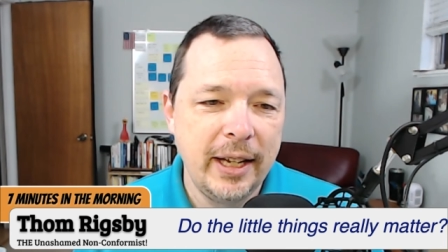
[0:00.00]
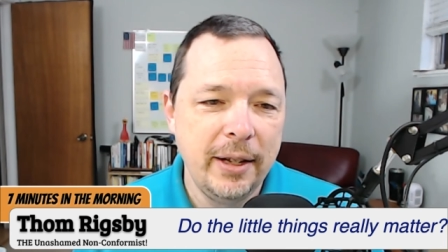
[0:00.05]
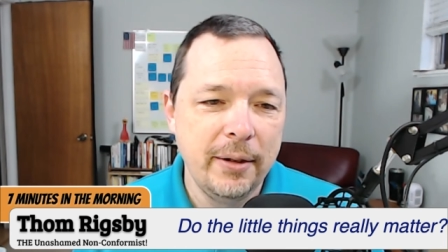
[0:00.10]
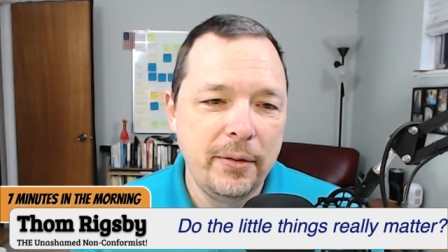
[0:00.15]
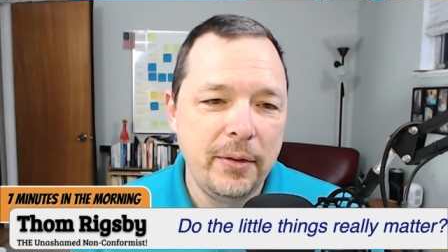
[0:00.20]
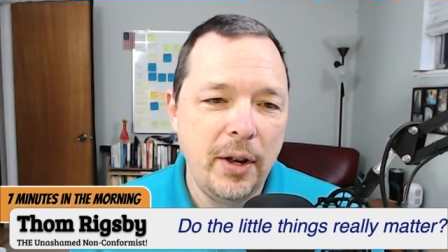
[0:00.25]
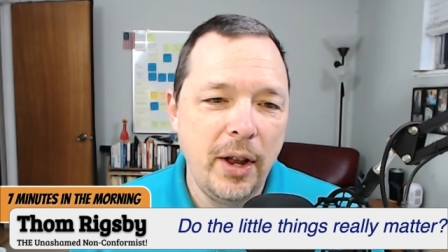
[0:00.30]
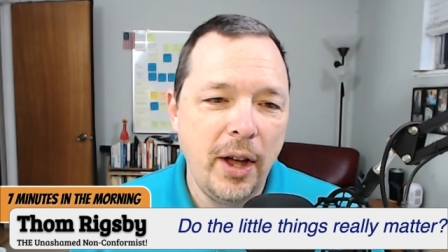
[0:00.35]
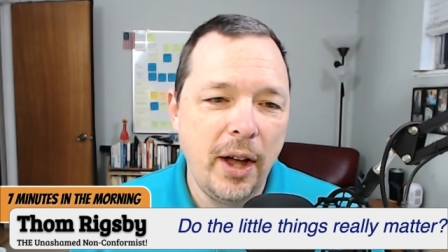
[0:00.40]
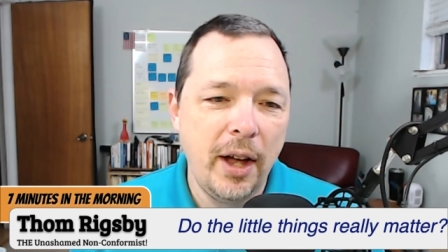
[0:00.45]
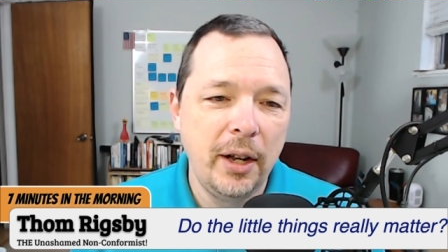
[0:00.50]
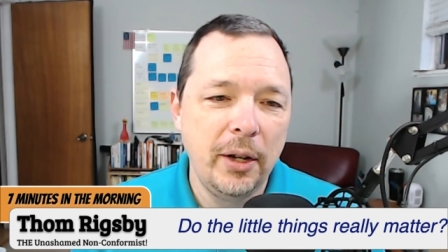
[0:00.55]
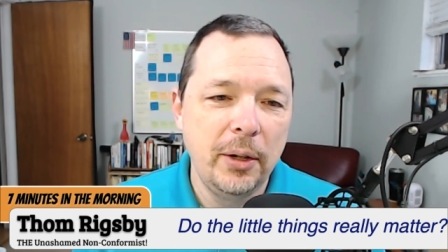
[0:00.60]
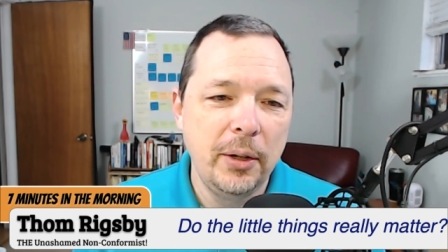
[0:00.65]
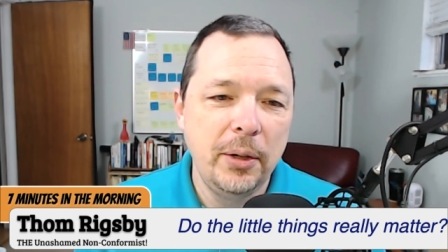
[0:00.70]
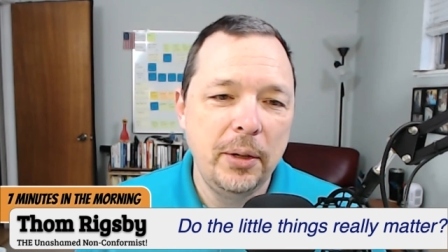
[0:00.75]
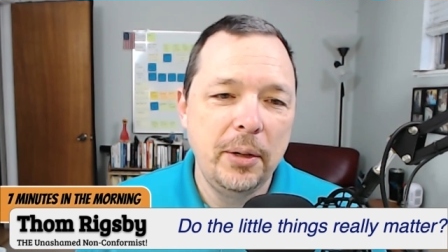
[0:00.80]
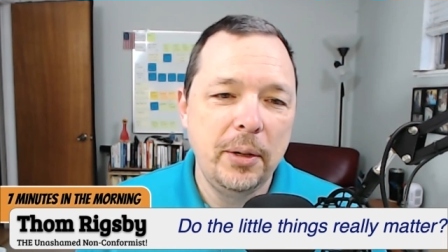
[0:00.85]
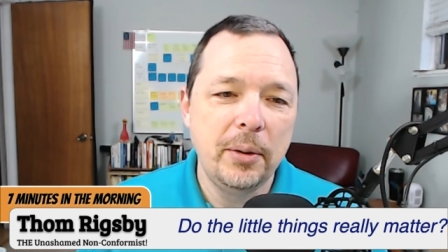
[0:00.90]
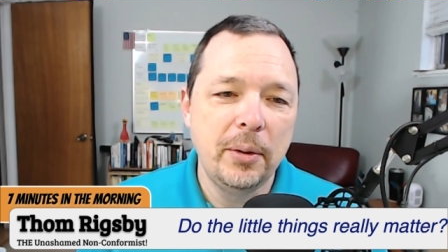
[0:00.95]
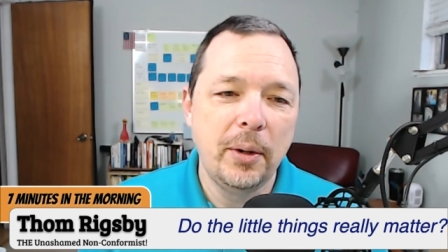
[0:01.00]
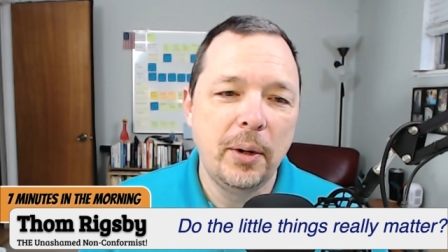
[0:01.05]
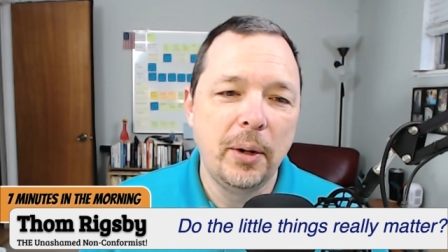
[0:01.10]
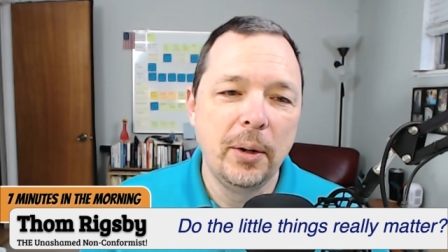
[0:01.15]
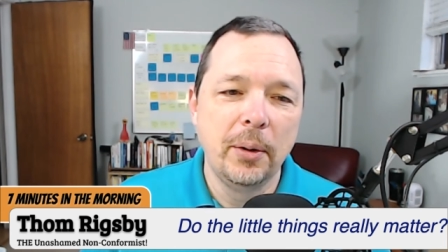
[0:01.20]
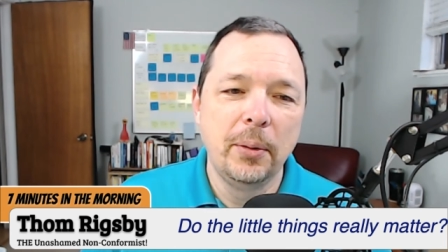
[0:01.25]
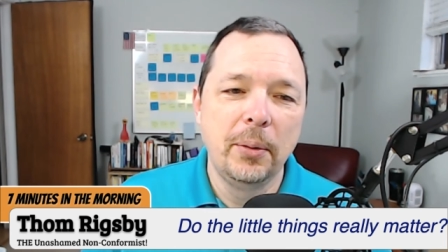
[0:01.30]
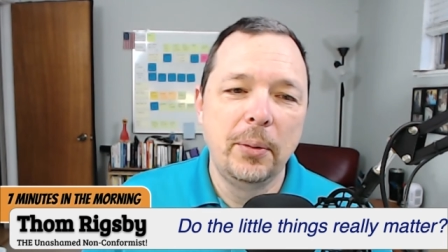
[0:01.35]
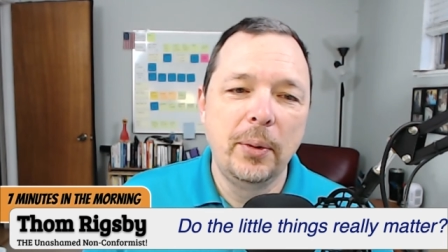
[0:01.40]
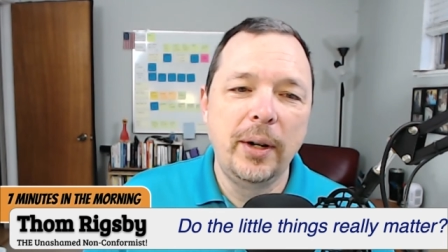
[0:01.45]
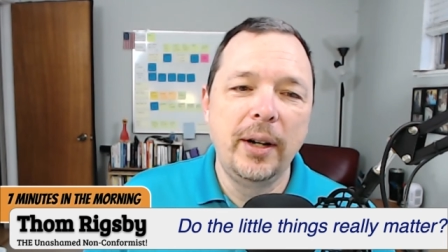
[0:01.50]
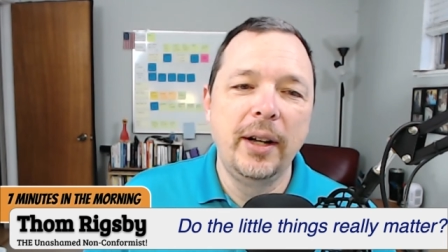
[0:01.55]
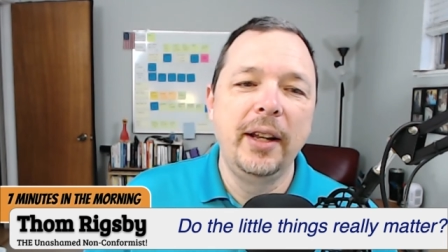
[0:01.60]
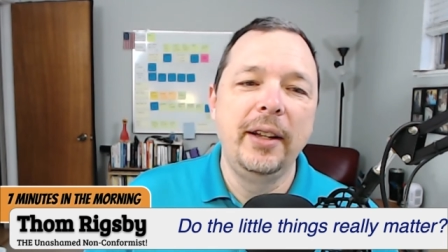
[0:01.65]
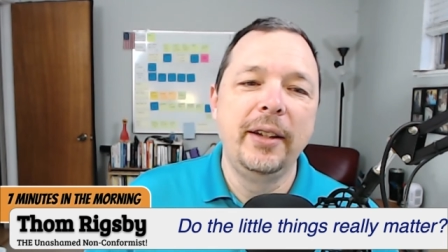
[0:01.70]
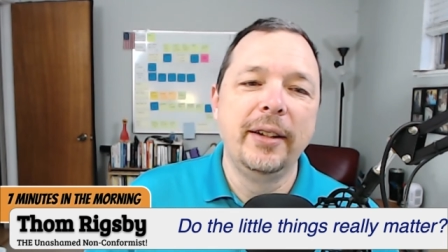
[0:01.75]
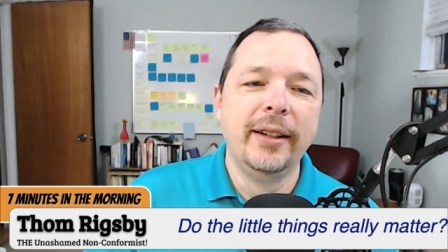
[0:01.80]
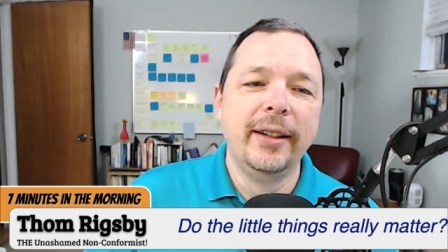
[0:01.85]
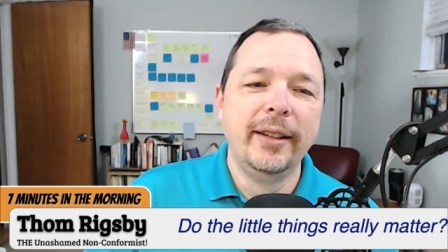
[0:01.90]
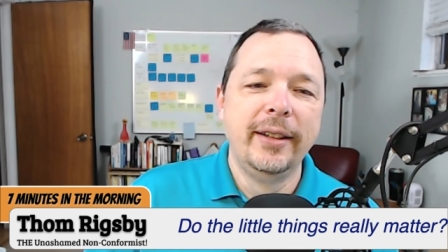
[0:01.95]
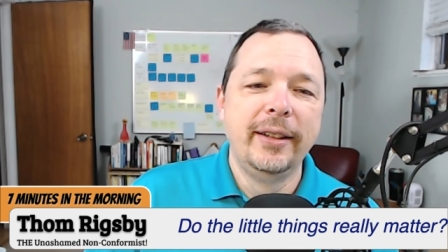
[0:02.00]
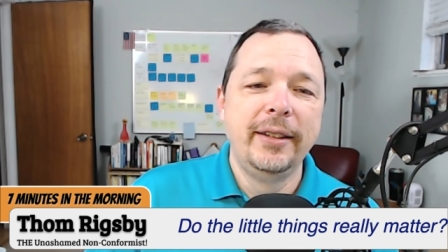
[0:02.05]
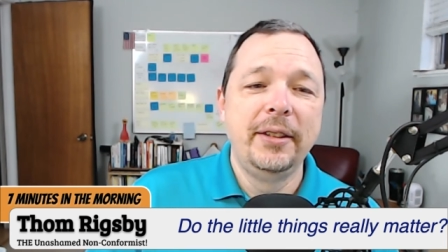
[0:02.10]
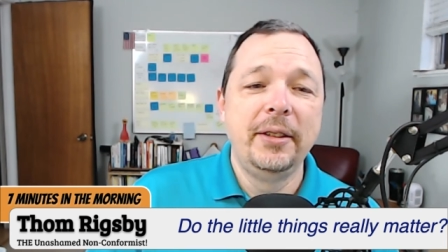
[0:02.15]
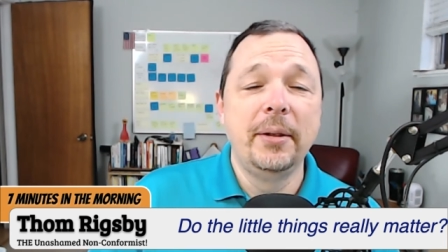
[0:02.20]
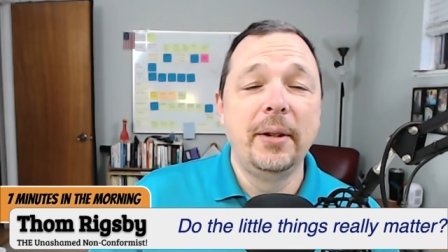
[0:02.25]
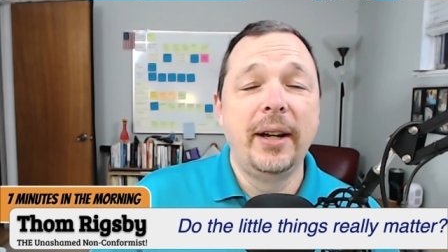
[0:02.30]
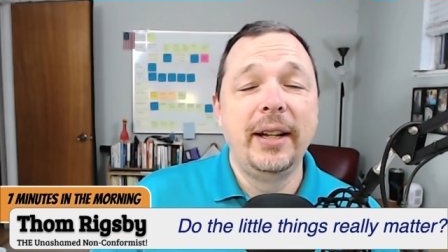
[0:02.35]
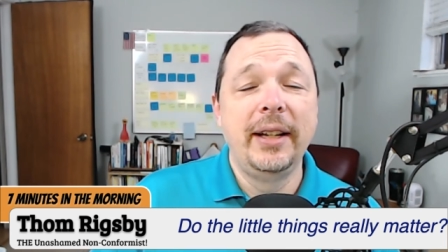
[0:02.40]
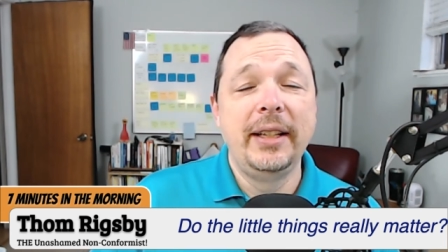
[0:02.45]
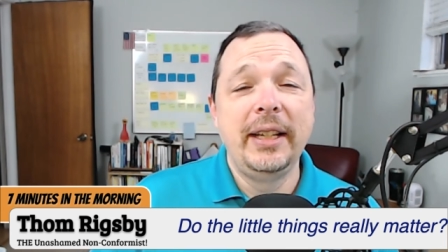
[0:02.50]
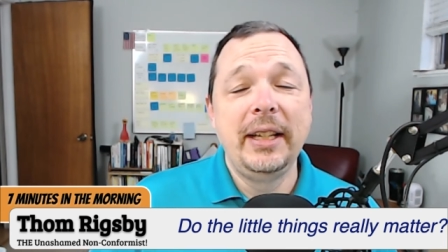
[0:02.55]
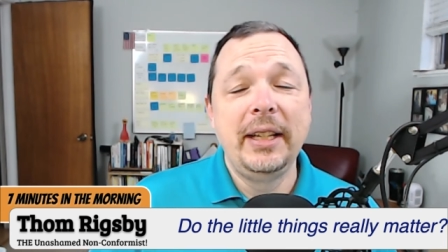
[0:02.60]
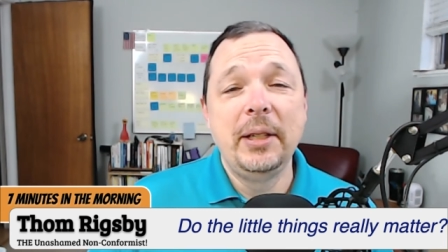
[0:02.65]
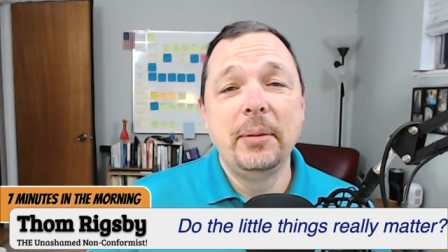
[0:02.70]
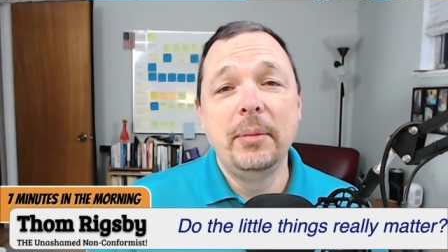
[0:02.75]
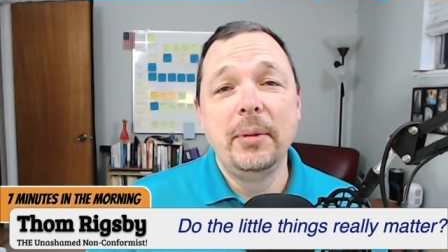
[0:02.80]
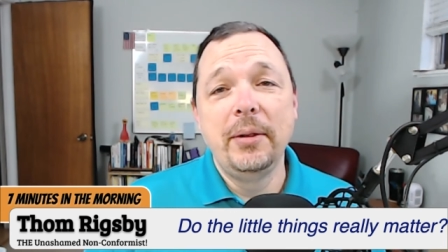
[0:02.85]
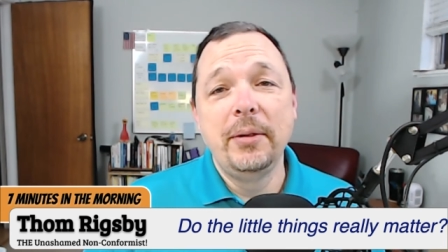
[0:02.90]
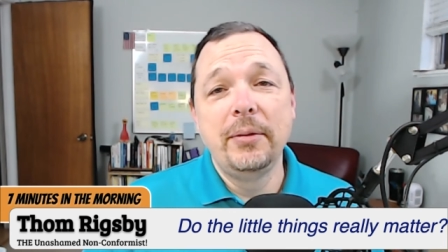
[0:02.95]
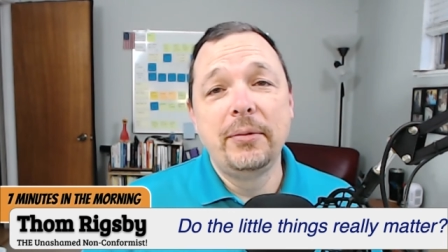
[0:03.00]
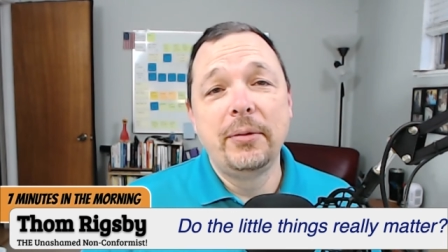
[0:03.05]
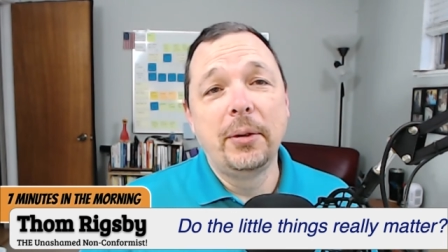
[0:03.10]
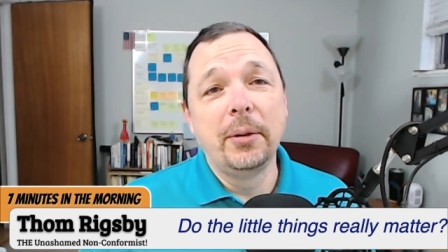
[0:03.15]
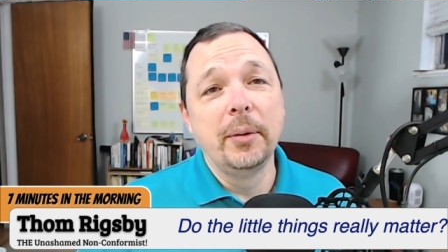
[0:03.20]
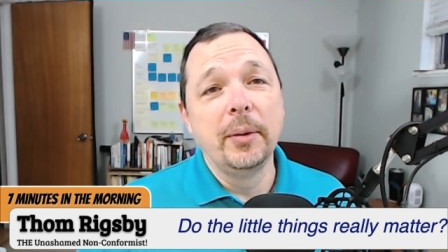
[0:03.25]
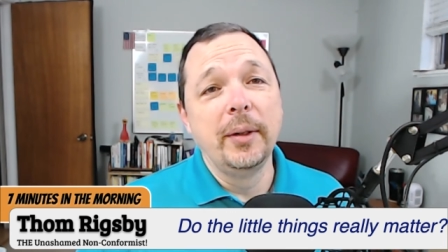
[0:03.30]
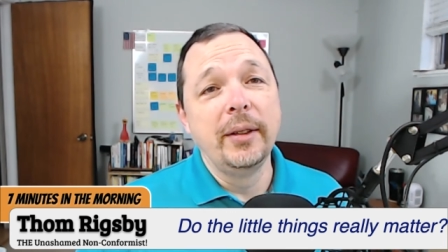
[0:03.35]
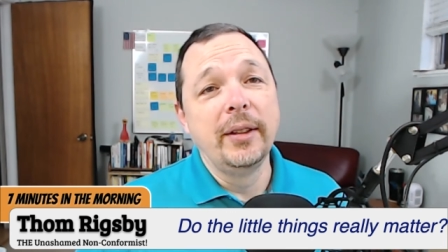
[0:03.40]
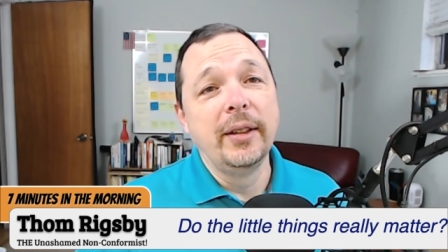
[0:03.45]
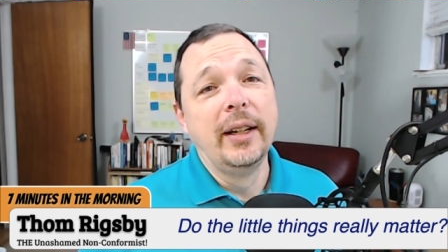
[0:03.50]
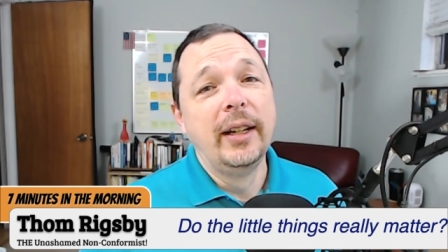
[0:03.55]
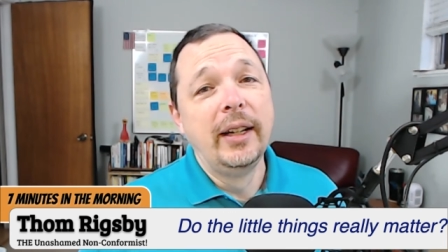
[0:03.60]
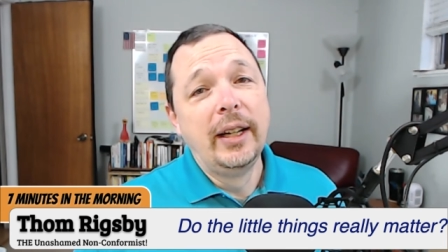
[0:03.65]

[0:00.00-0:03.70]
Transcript: If not, who or what do I need to move forward?